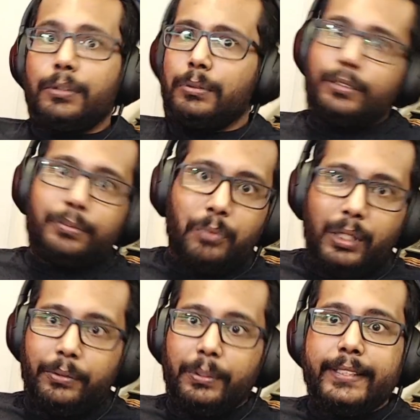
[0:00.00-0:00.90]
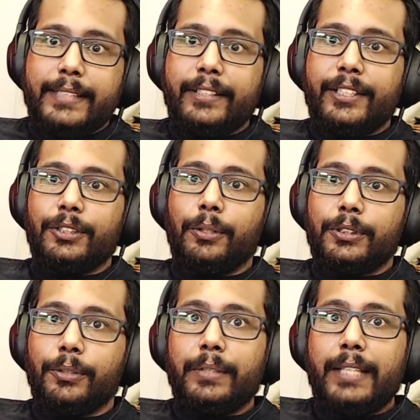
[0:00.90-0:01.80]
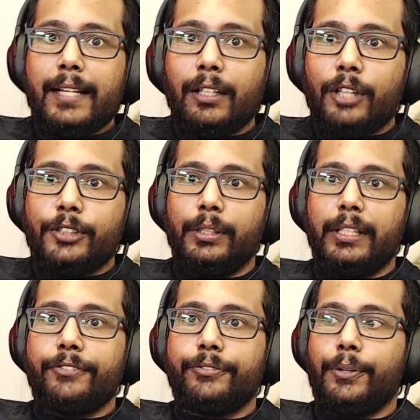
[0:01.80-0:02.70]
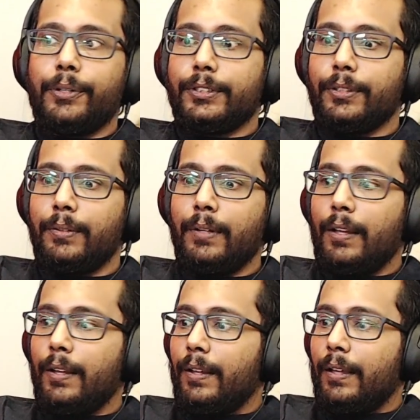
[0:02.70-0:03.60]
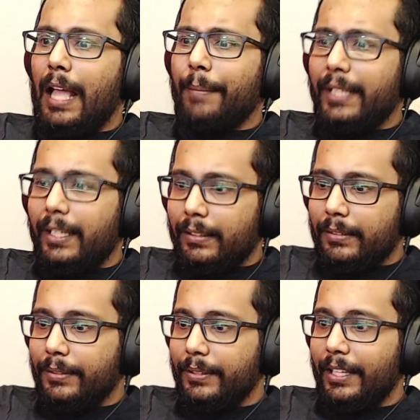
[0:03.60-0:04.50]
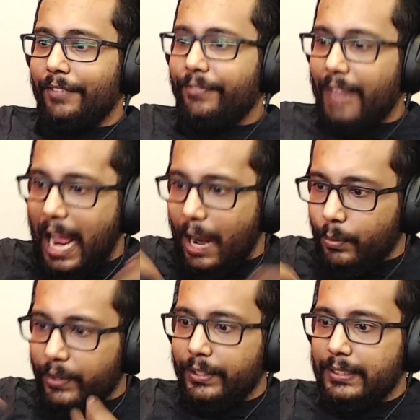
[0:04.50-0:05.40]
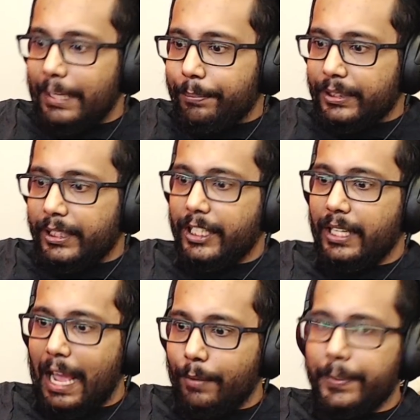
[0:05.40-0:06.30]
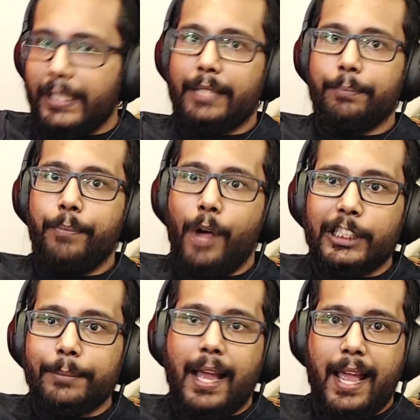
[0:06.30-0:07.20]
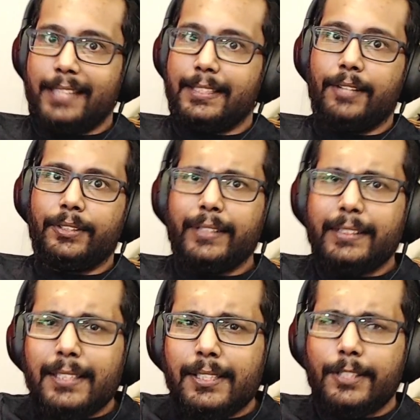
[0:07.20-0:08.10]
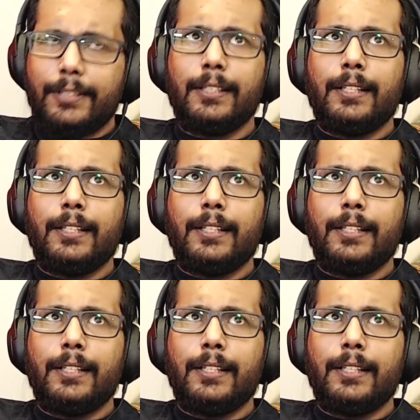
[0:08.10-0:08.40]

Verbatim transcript: who's, what, only 10 years old. So he had a lot to live for. So I'm, if I were in the same position, I would be like bawling my eyes out, or at least